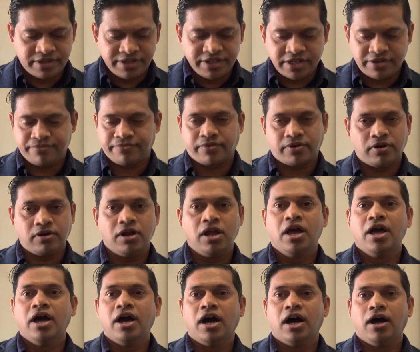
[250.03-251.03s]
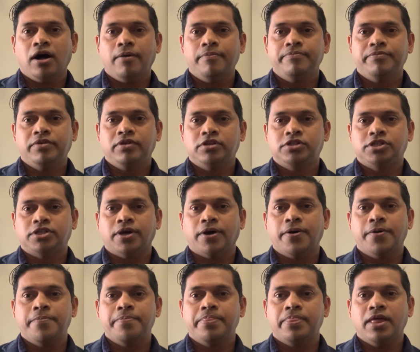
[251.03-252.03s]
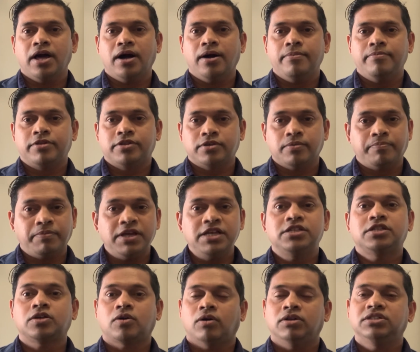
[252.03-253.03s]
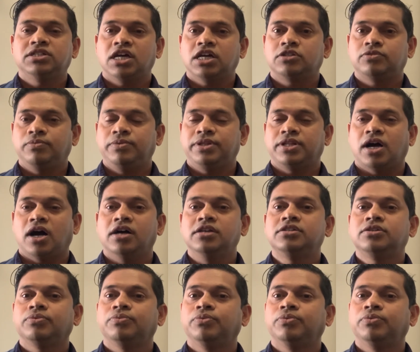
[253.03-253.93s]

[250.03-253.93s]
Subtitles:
differ. So please contact with us.